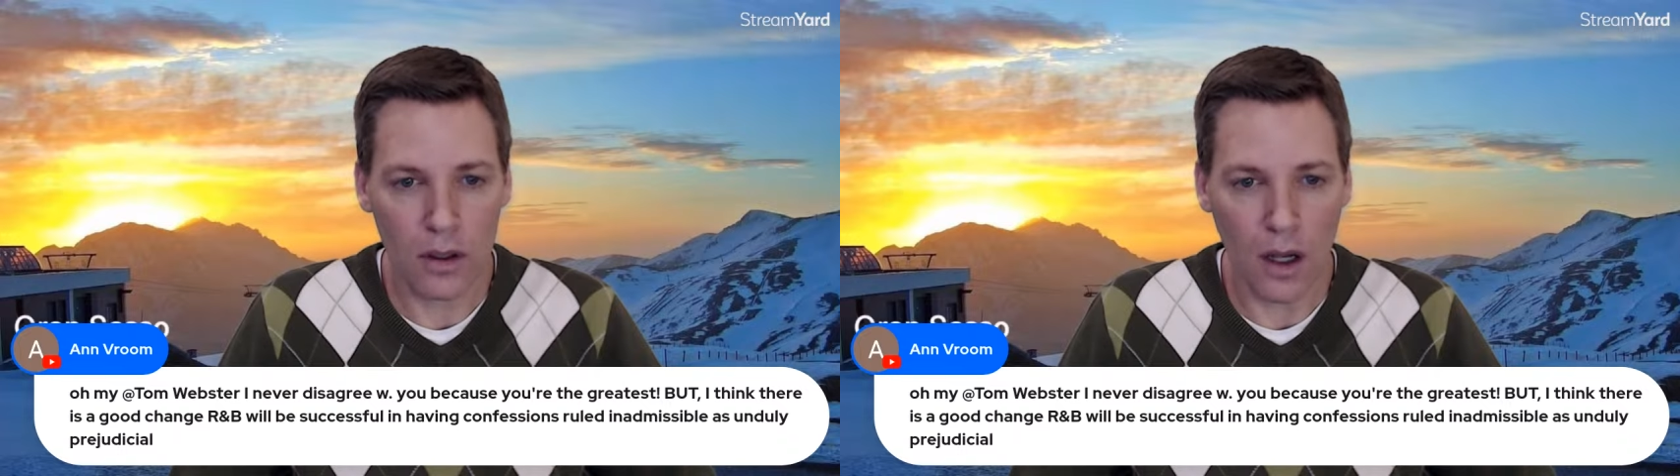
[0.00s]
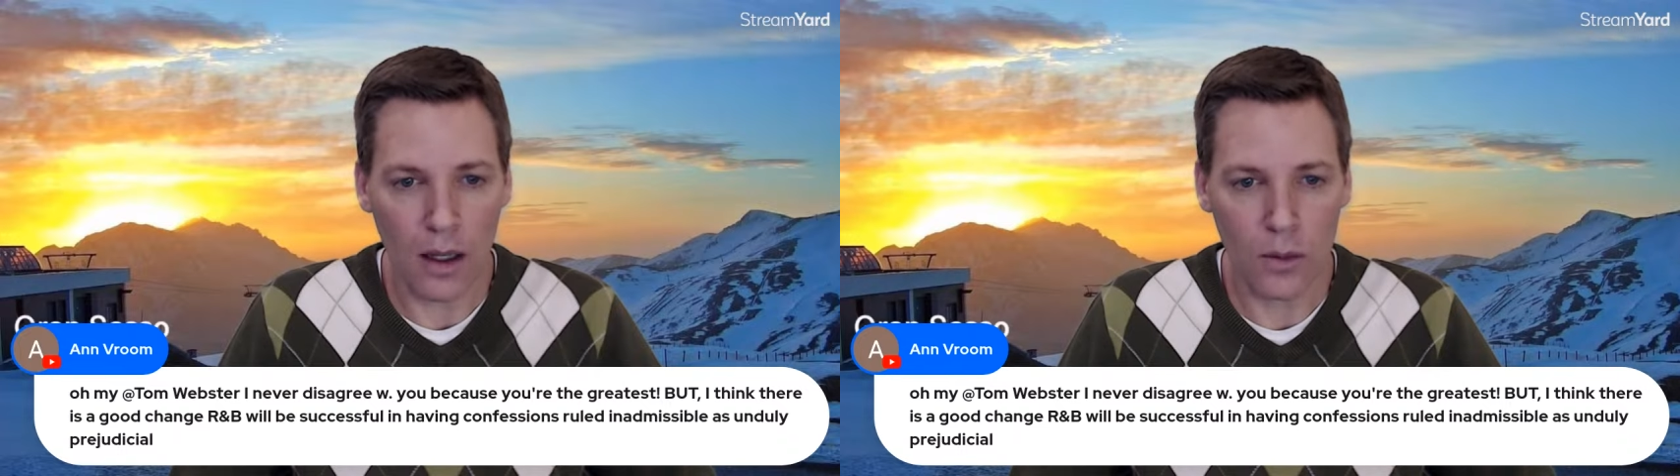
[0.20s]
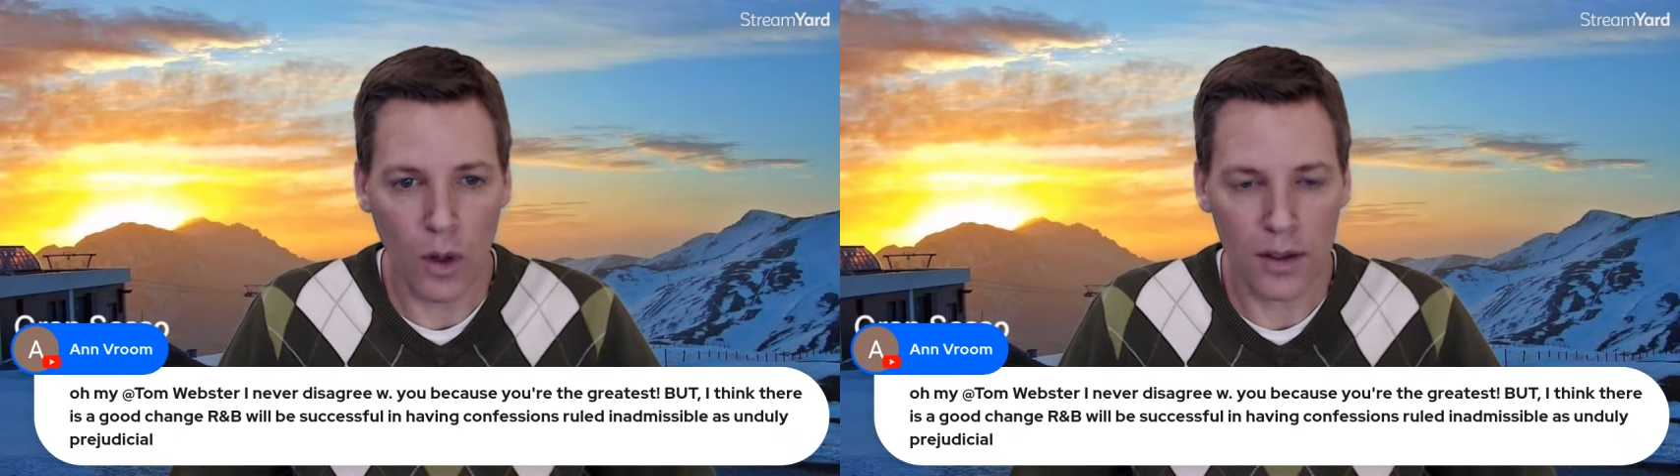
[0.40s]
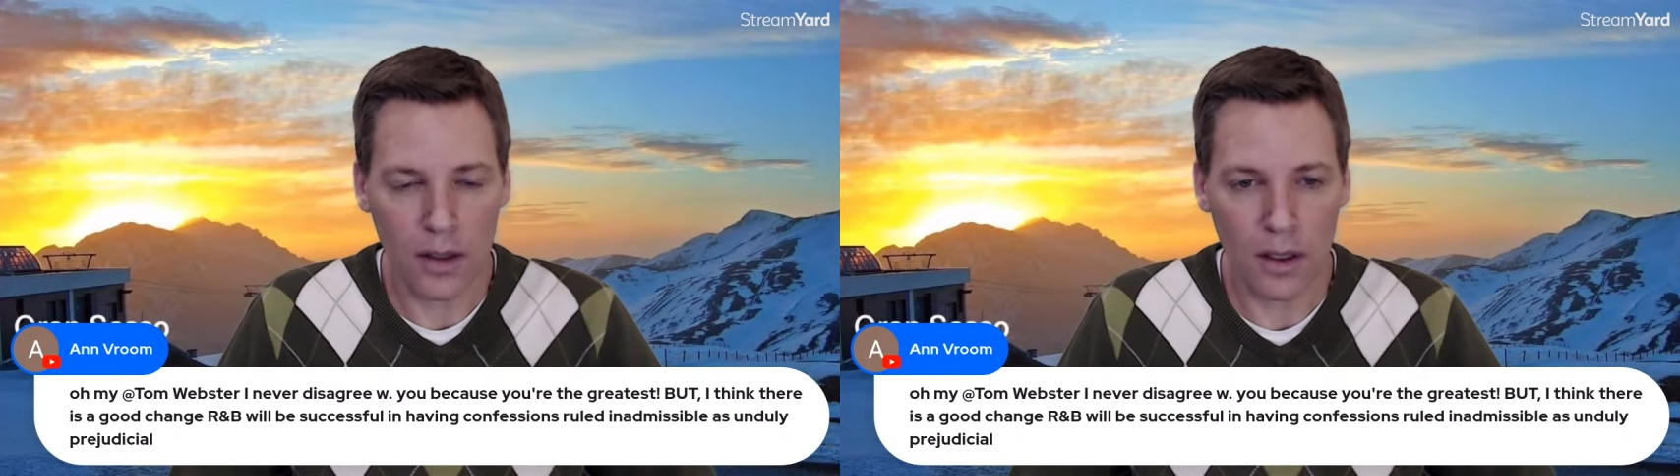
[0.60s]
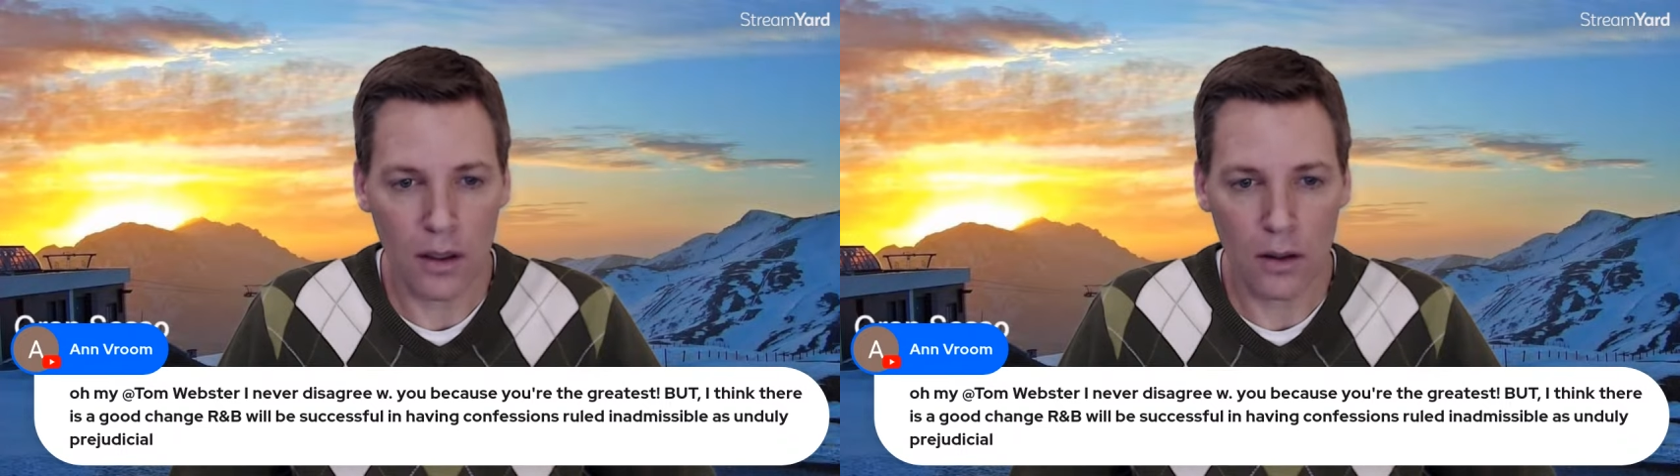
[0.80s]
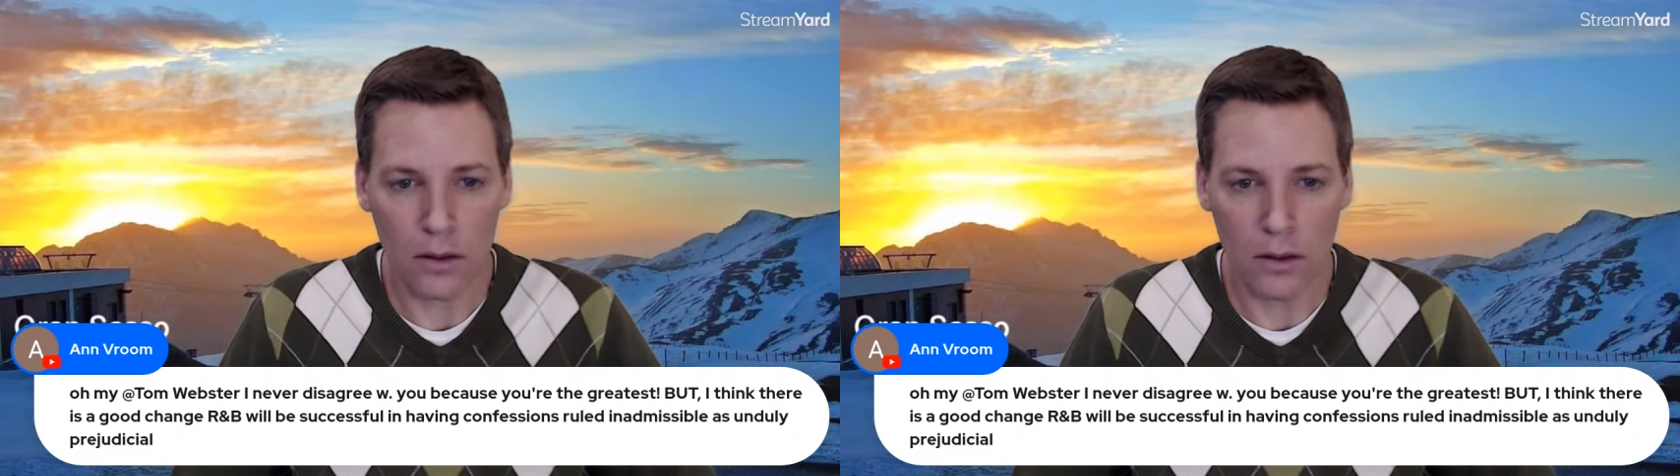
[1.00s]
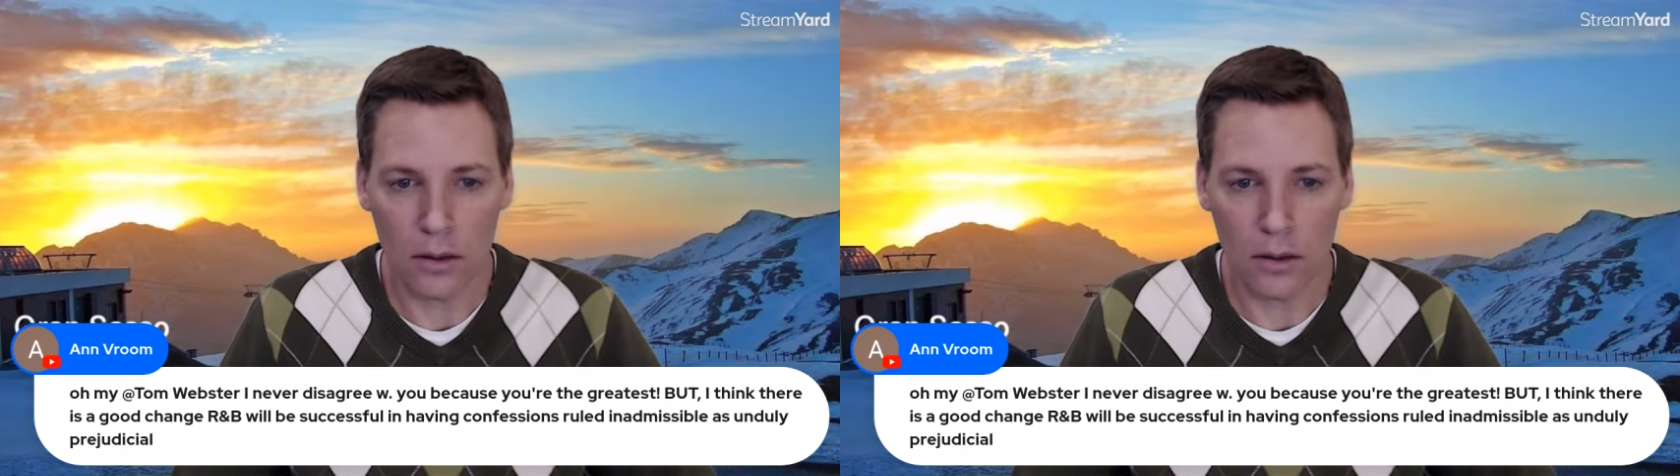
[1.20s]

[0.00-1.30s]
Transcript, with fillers: I want to hear